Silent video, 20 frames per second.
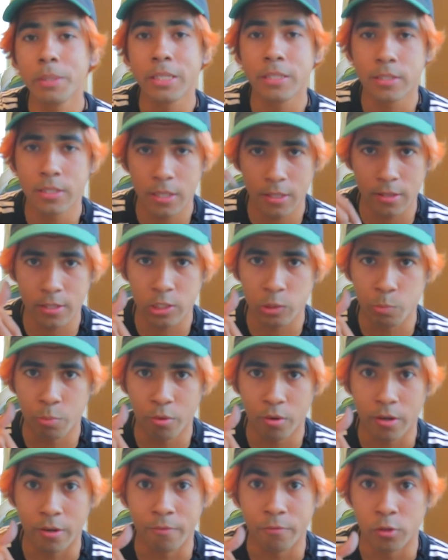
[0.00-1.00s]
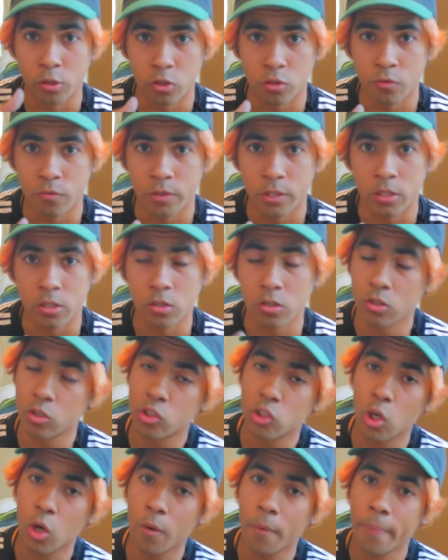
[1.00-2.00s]
be seeing this board in future videos.
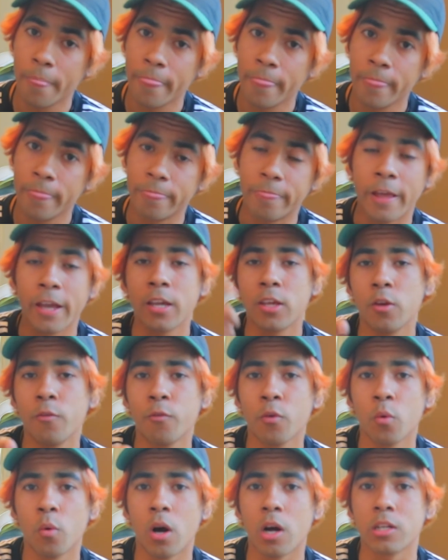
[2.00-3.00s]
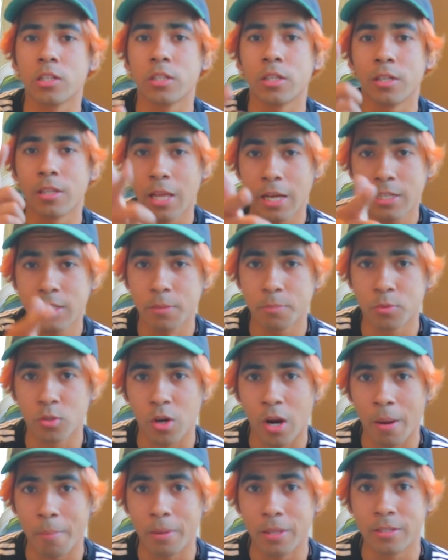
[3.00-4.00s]
So thank you for watching. Like,
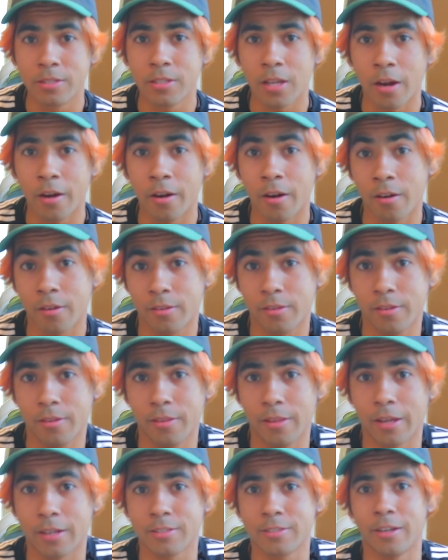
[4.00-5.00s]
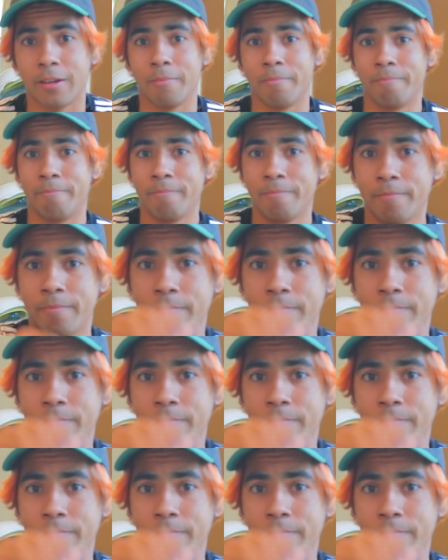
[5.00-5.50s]
subscribe, and sign out till next time.